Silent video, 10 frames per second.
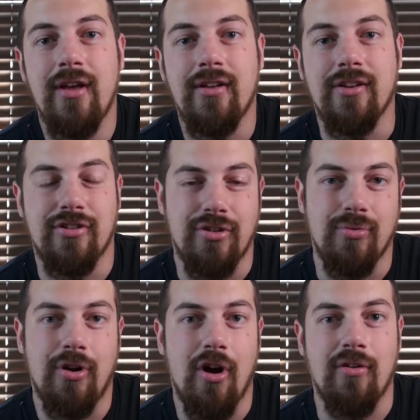to
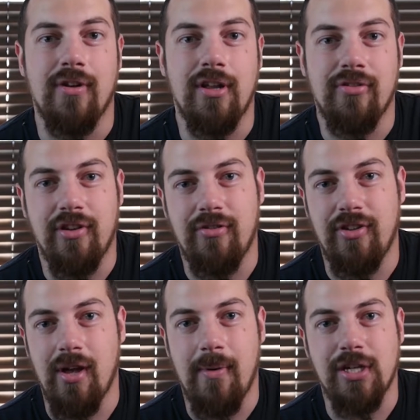shoot car videos that you
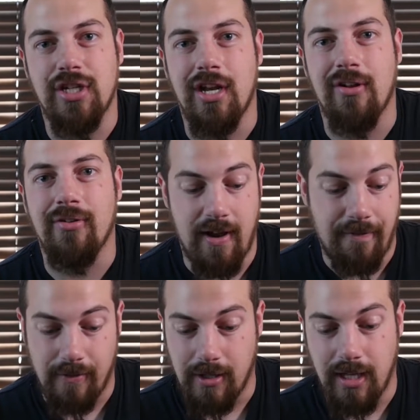see on my channel.
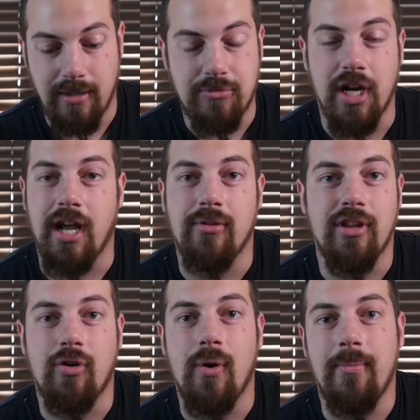Definitely check out the
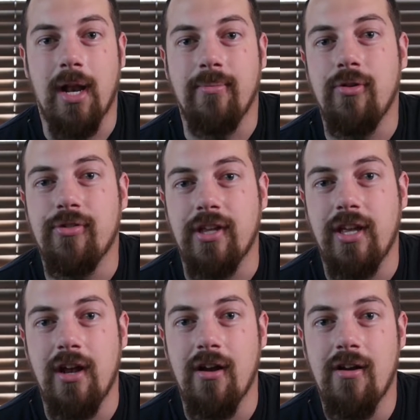equipment I'm using
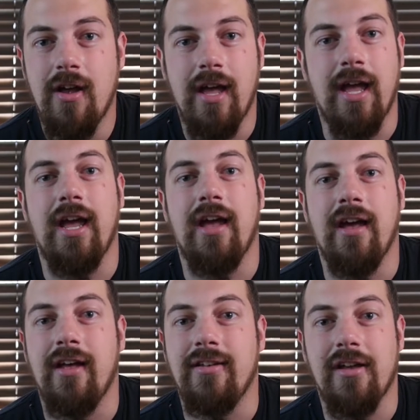here,
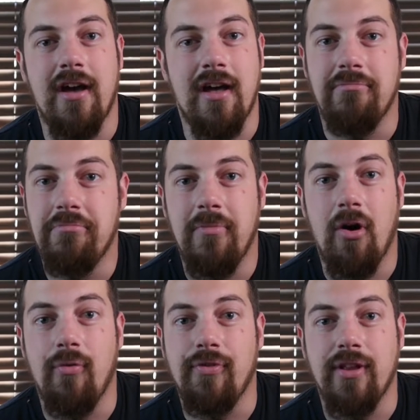and
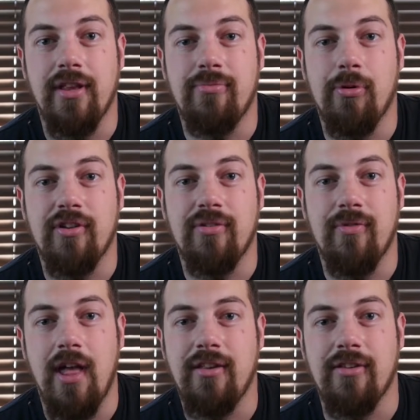hopefully this brings some
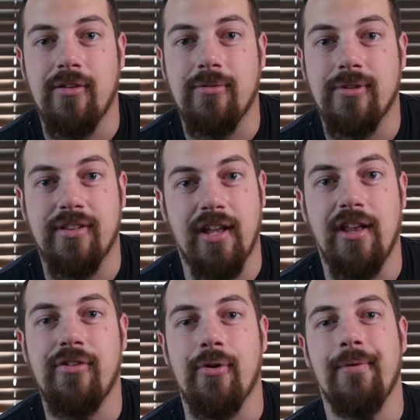value to you. Let's get
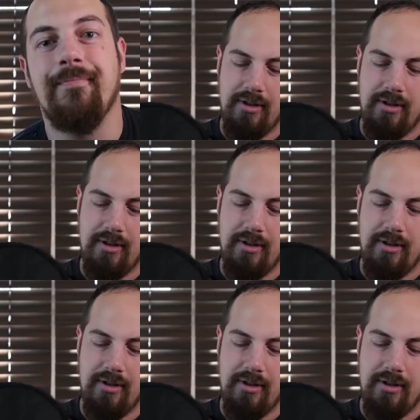into it.